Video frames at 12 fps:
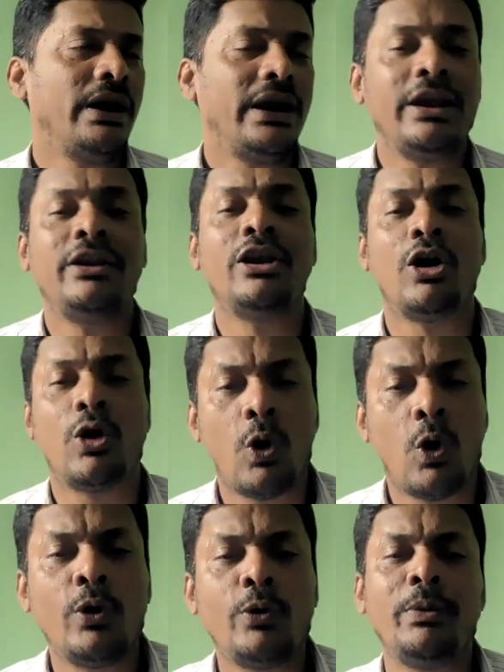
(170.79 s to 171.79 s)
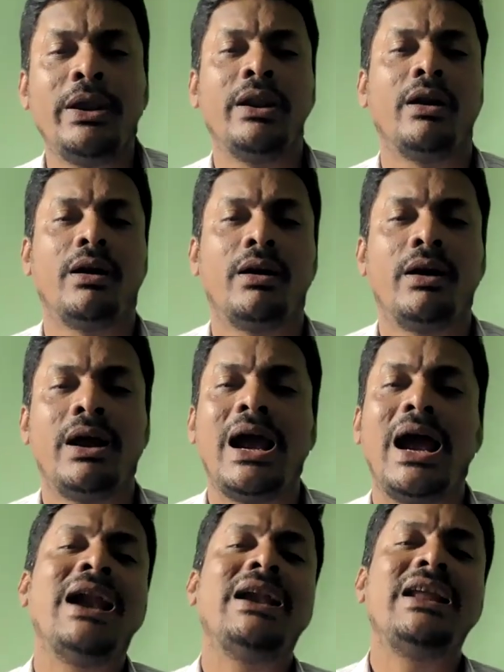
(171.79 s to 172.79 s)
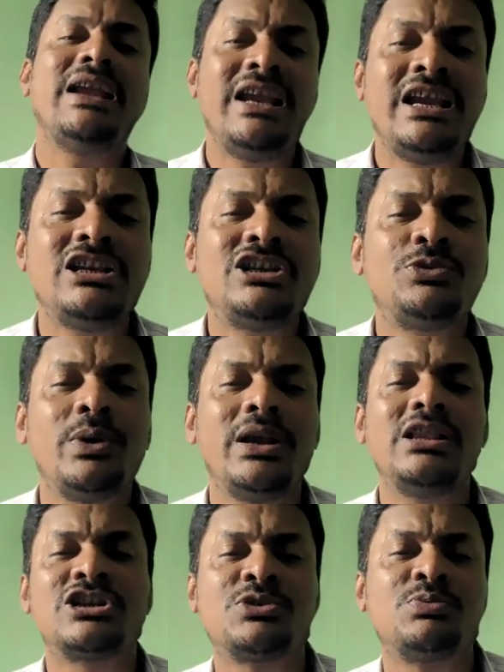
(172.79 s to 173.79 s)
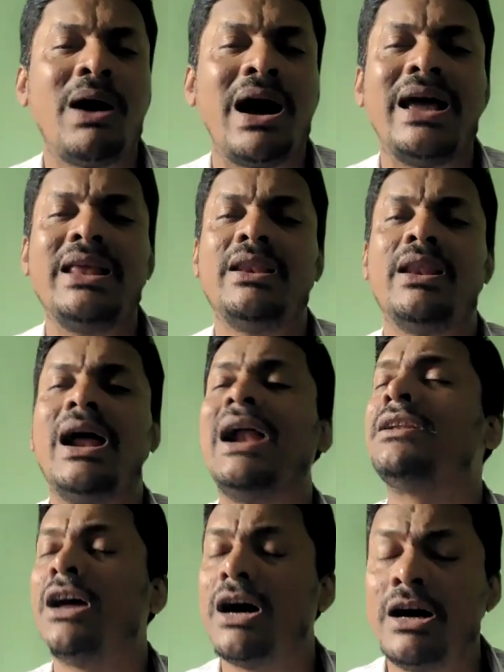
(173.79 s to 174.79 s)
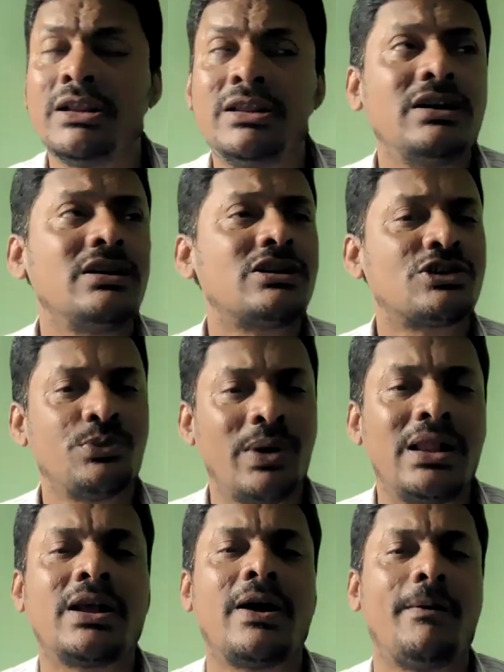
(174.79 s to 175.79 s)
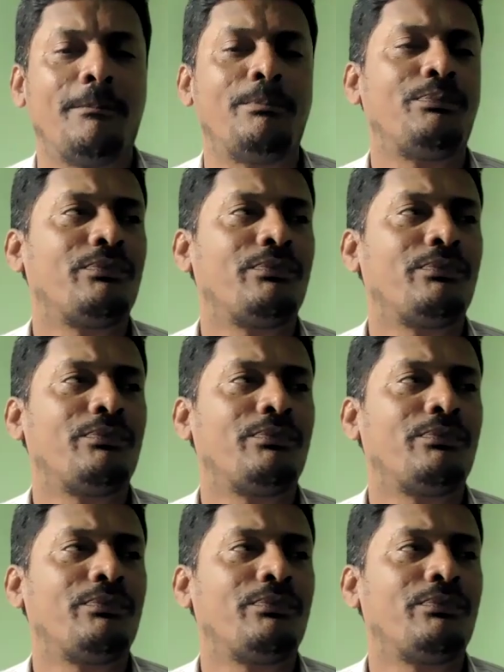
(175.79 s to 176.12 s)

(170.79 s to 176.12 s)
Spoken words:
in your own mirror, and each will smile at the other's welcome.